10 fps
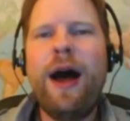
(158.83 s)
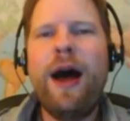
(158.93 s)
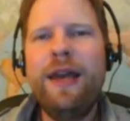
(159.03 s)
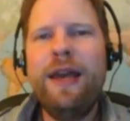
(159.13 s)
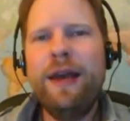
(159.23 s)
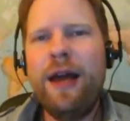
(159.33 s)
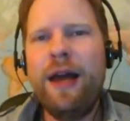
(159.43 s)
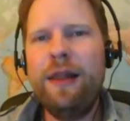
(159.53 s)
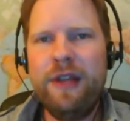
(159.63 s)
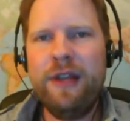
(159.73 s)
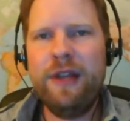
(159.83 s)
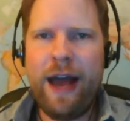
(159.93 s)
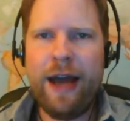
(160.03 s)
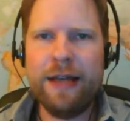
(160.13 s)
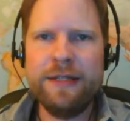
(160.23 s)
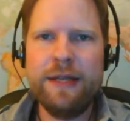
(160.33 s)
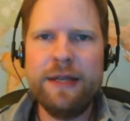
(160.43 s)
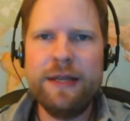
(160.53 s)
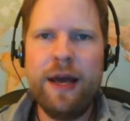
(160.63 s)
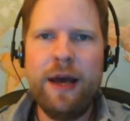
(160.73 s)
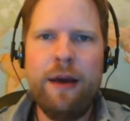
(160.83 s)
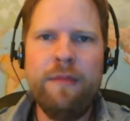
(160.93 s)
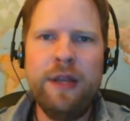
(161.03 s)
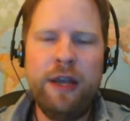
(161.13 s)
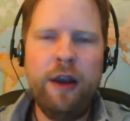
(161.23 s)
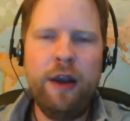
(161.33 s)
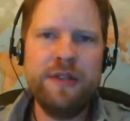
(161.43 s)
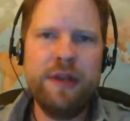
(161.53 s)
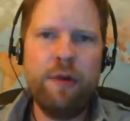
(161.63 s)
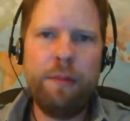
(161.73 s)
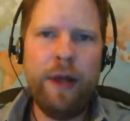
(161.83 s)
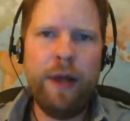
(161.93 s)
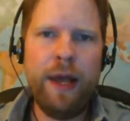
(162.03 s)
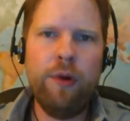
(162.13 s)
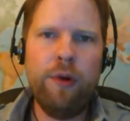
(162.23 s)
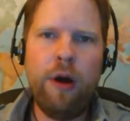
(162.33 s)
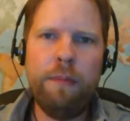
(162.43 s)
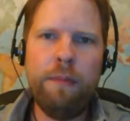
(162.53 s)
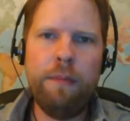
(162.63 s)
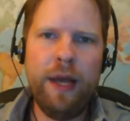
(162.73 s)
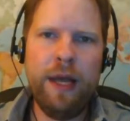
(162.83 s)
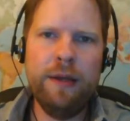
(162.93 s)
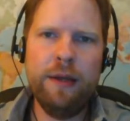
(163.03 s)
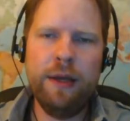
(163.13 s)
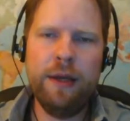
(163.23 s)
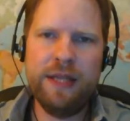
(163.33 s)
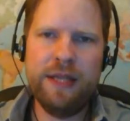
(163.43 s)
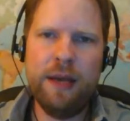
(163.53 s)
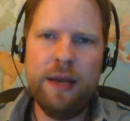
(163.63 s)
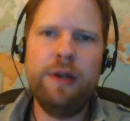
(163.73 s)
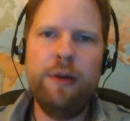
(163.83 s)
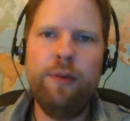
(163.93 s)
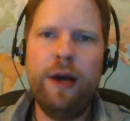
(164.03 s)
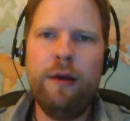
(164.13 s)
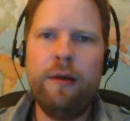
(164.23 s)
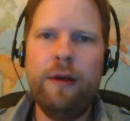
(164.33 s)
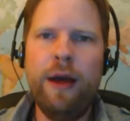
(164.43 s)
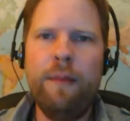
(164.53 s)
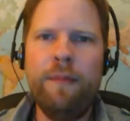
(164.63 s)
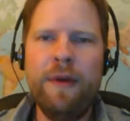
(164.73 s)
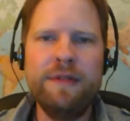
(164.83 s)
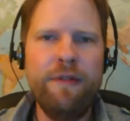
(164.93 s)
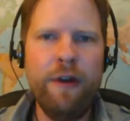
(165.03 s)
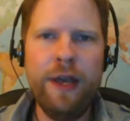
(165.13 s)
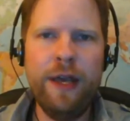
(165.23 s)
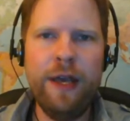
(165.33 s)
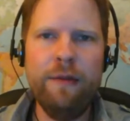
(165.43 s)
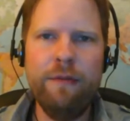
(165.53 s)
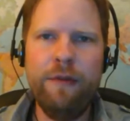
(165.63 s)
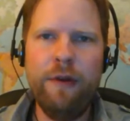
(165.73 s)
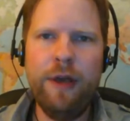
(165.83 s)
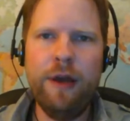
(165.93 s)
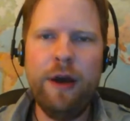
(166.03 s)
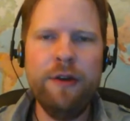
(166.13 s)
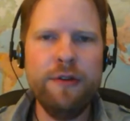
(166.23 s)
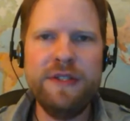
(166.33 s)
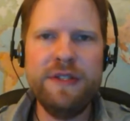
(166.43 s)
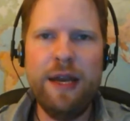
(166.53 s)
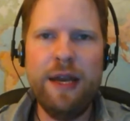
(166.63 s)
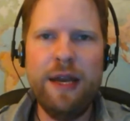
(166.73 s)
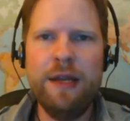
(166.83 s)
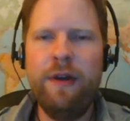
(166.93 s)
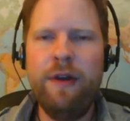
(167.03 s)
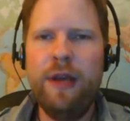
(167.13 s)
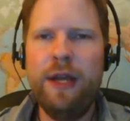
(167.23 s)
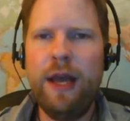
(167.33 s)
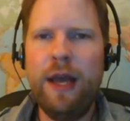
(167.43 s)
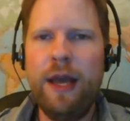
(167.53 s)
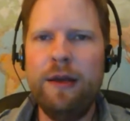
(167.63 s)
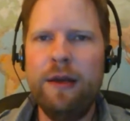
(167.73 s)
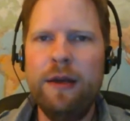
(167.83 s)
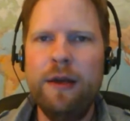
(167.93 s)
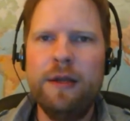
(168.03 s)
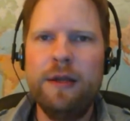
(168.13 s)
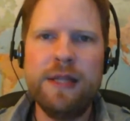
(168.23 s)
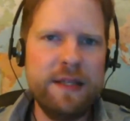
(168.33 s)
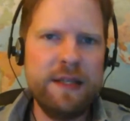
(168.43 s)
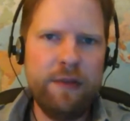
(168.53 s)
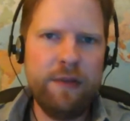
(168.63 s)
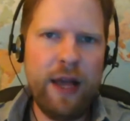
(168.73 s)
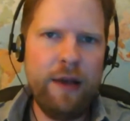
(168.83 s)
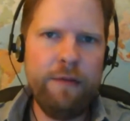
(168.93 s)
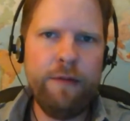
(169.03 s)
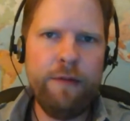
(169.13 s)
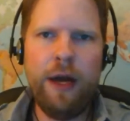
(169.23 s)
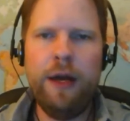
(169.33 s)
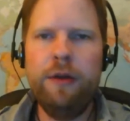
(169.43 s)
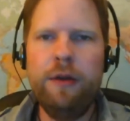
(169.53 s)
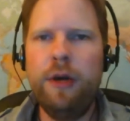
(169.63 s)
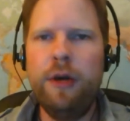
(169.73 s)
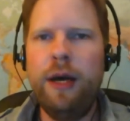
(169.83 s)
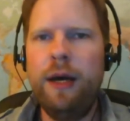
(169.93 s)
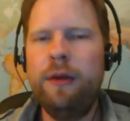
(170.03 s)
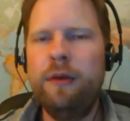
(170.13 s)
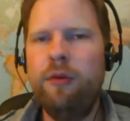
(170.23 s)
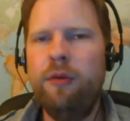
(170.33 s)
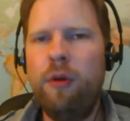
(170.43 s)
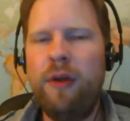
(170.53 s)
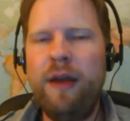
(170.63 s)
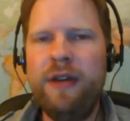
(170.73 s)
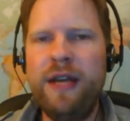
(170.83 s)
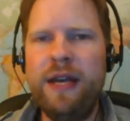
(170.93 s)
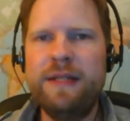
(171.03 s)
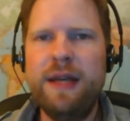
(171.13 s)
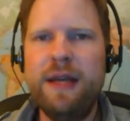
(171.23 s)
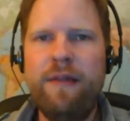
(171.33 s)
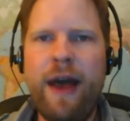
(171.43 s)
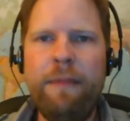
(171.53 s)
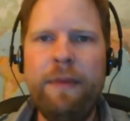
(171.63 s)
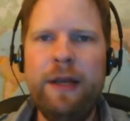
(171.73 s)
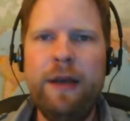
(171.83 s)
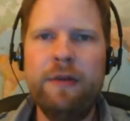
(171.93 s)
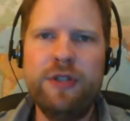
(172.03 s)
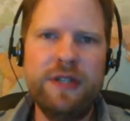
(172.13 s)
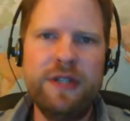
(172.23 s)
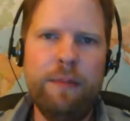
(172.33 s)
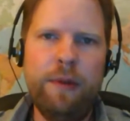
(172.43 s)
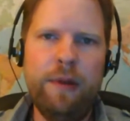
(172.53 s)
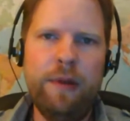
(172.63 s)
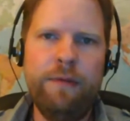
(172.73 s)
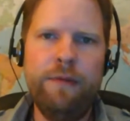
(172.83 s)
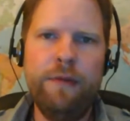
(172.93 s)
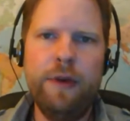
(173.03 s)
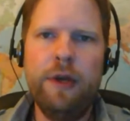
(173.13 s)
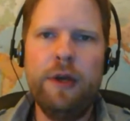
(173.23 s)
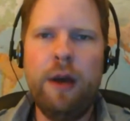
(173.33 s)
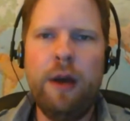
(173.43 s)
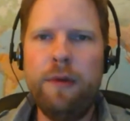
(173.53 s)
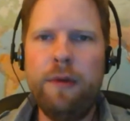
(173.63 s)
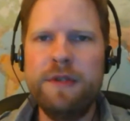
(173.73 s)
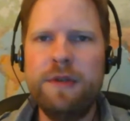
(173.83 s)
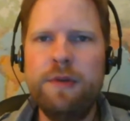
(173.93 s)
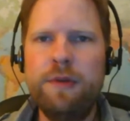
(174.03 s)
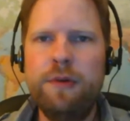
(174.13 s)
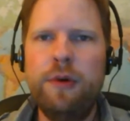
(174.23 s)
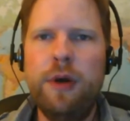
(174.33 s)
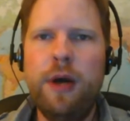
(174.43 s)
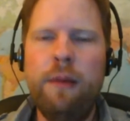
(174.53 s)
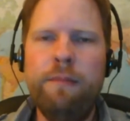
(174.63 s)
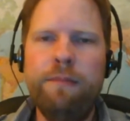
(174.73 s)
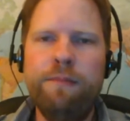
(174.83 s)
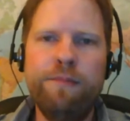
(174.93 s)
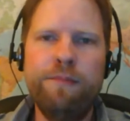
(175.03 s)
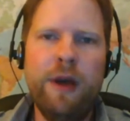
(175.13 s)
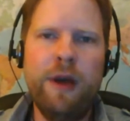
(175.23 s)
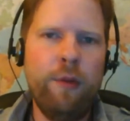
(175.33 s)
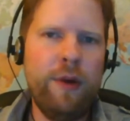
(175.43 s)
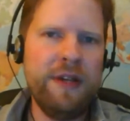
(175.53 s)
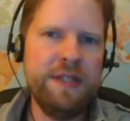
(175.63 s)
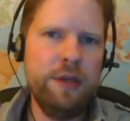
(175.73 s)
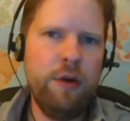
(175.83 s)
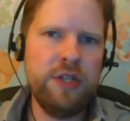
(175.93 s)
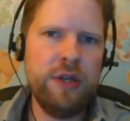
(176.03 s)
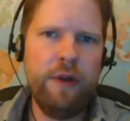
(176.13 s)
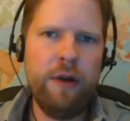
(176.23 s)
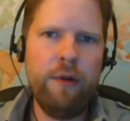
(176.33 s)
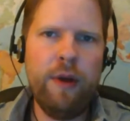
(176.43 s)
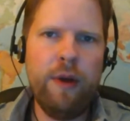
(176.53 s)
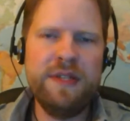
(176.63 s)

I love the cast, and the characters they were playing were all played exceptionally well. It was very understated, very like slice of life, normal everyday stuff happening here. Just a couple of couples who otherwise didn't know each other very well.